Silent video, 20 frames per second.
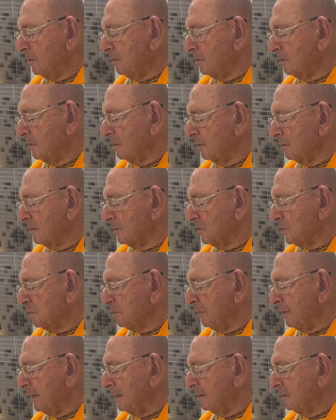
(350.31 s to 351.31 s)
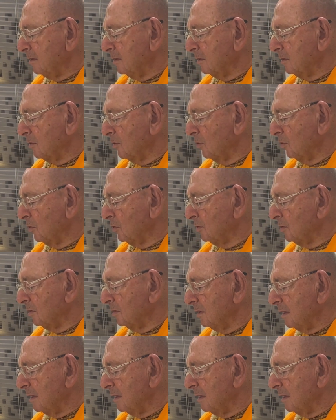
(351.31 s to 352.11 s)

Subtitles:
that the splendid golden